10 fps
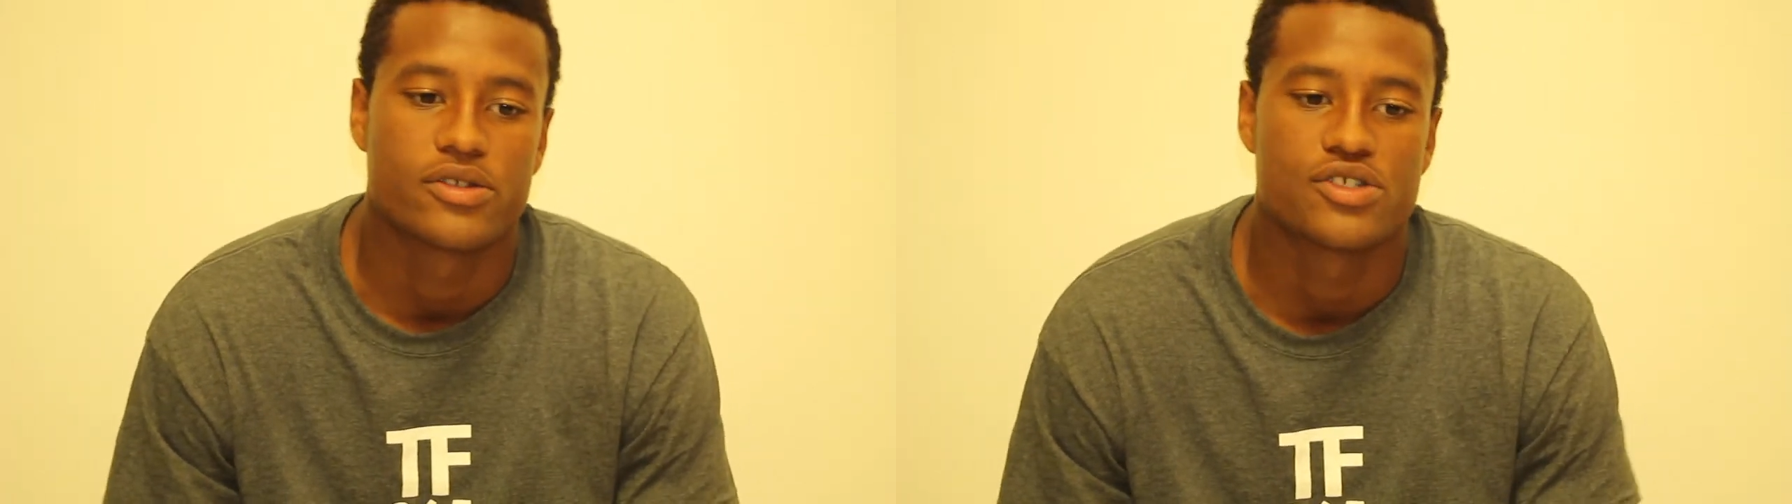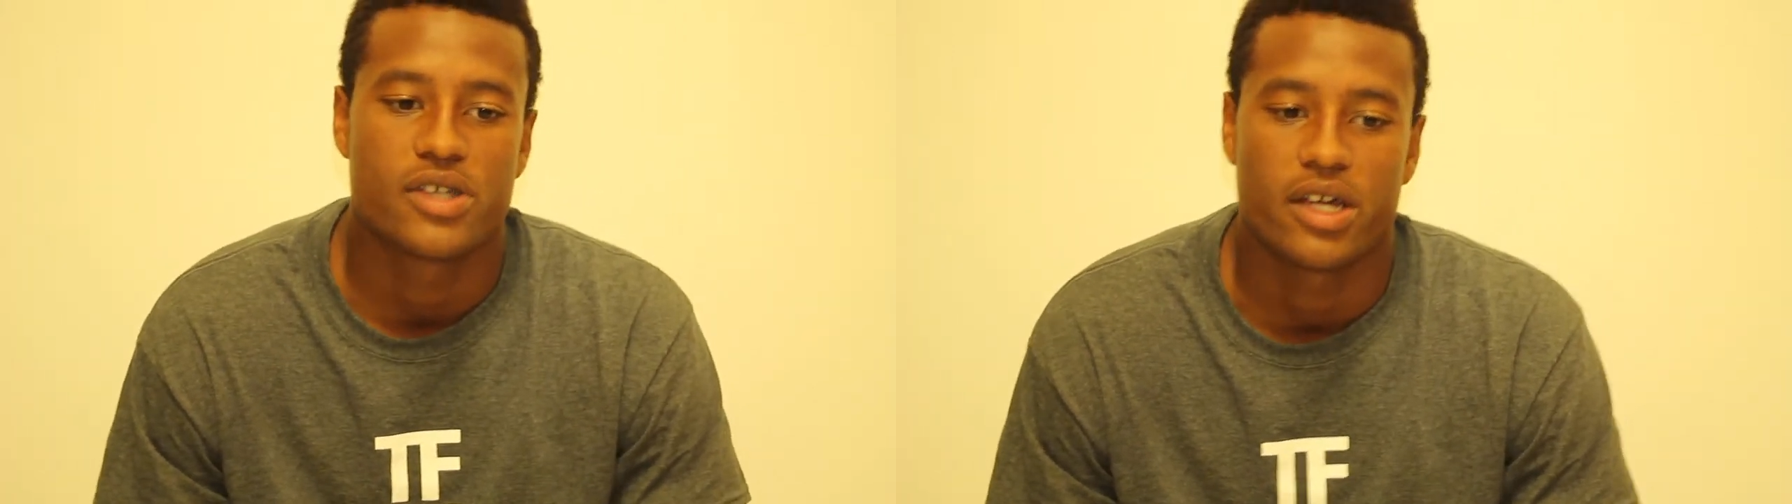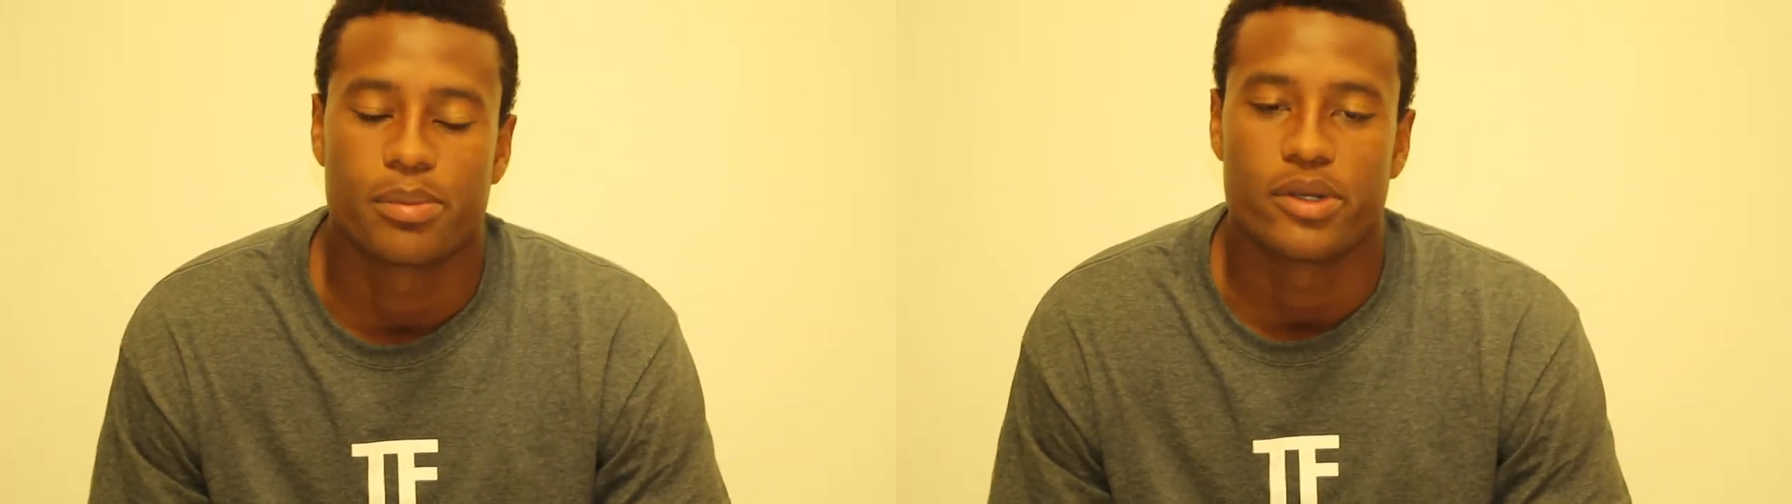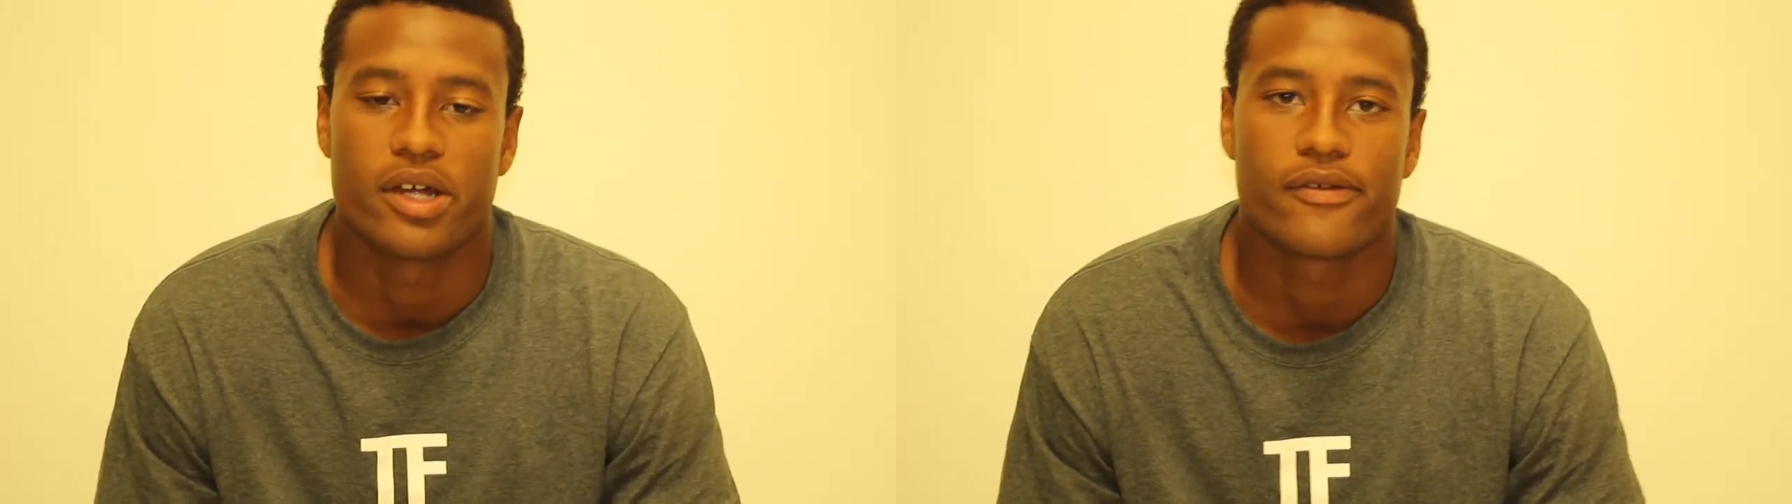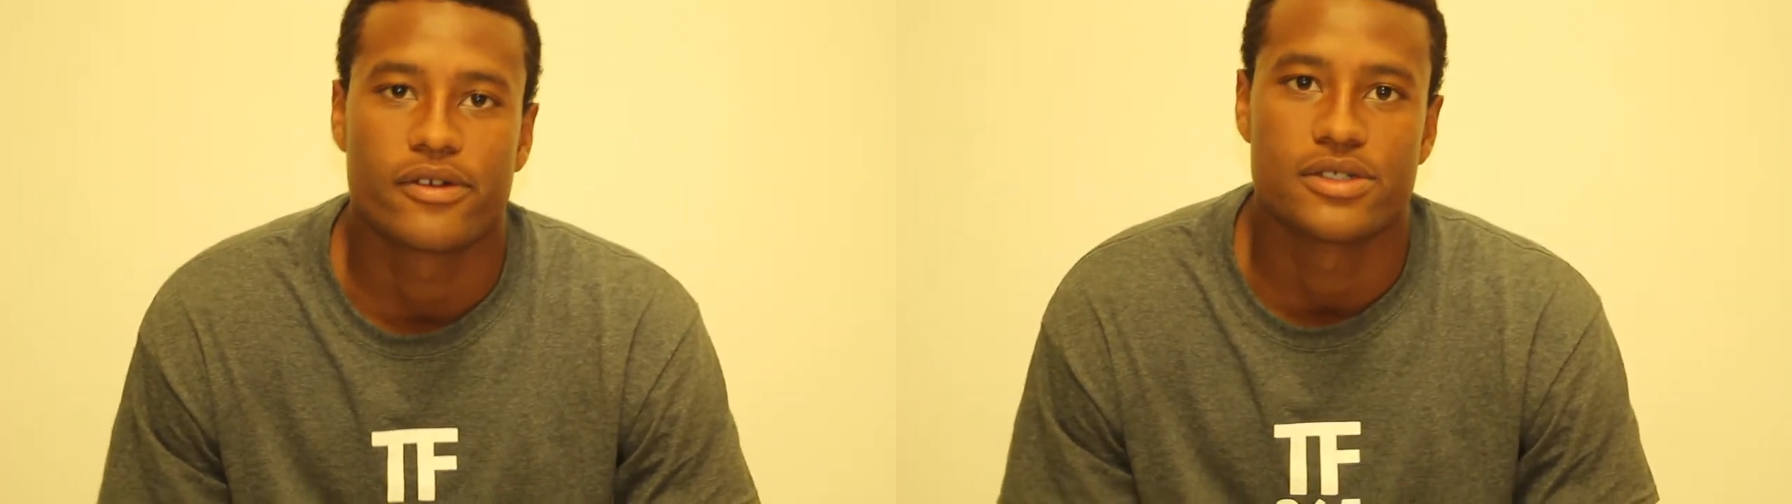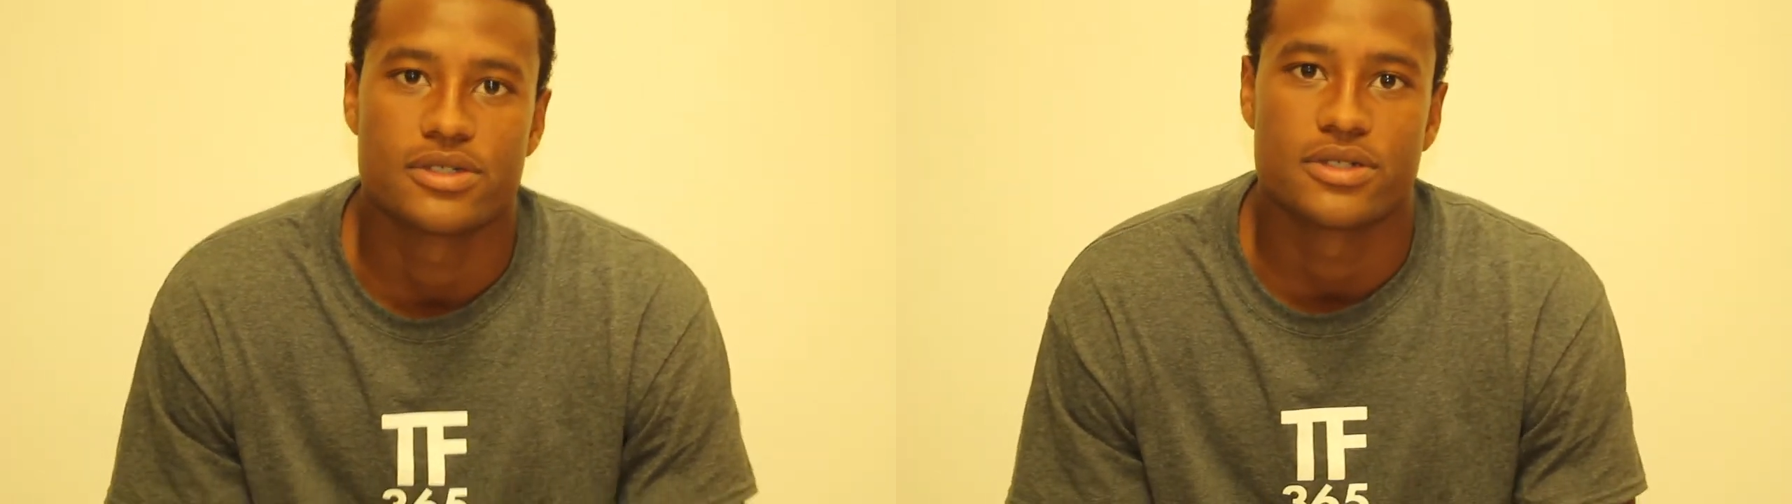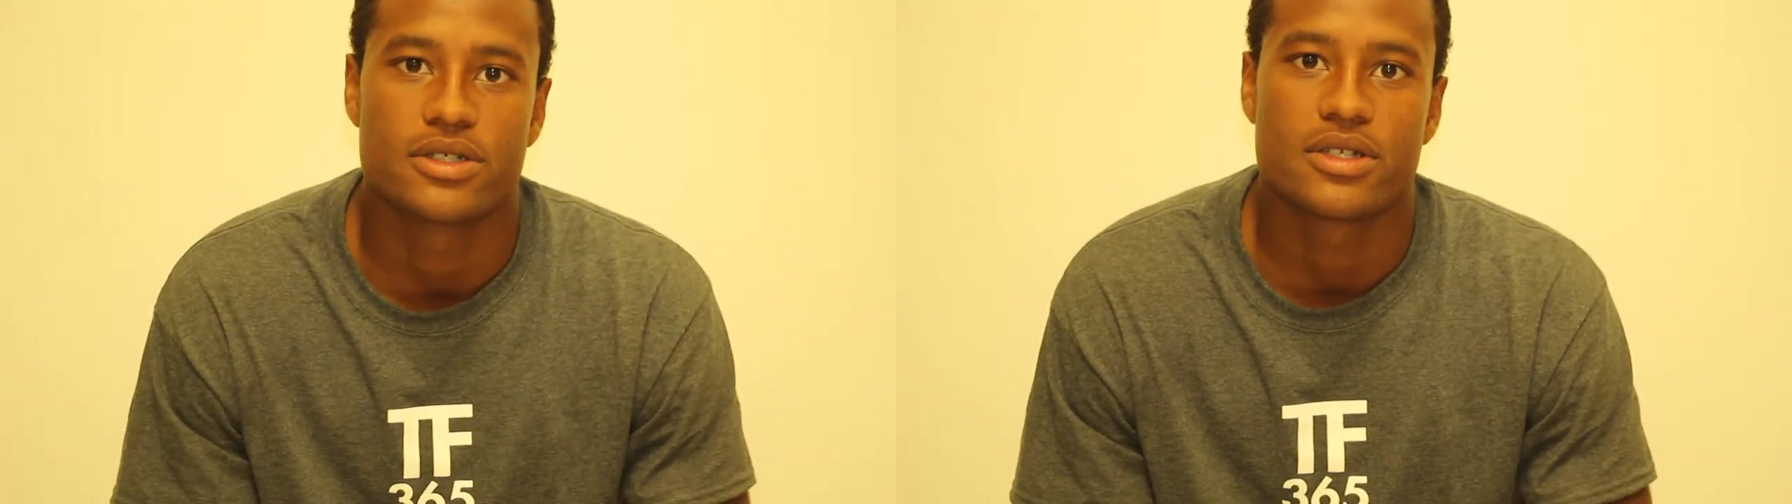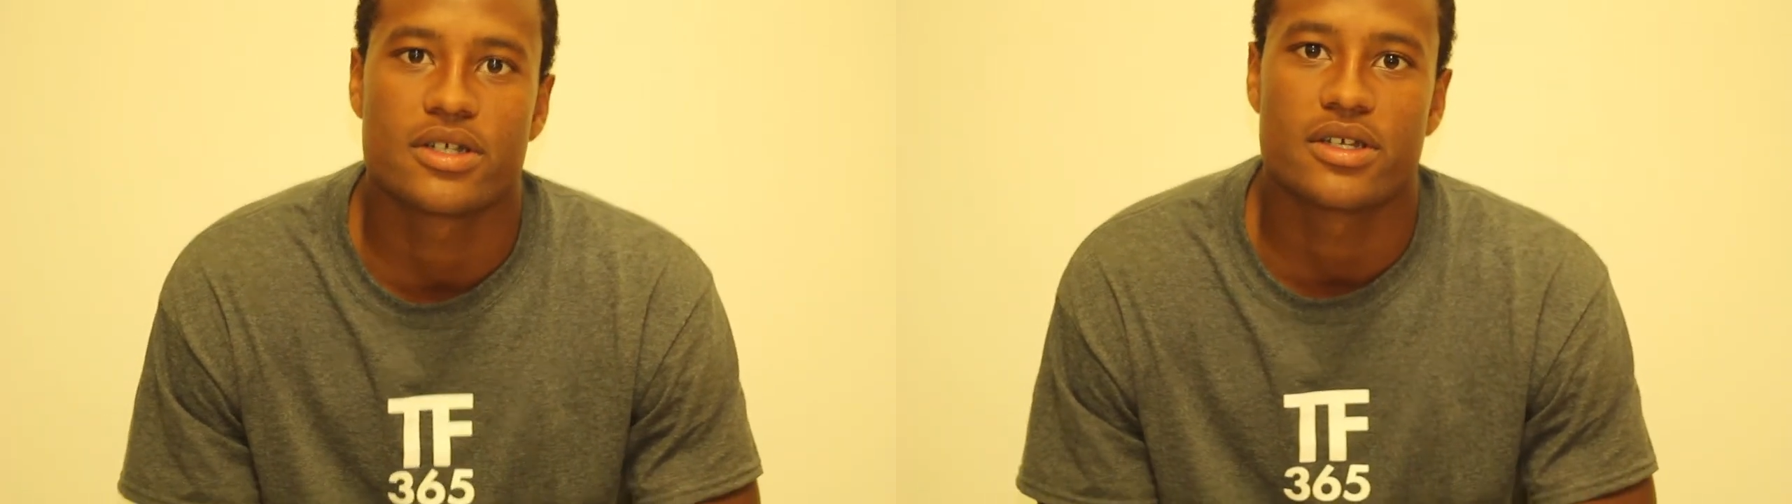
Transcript: Just gotta put effort into it,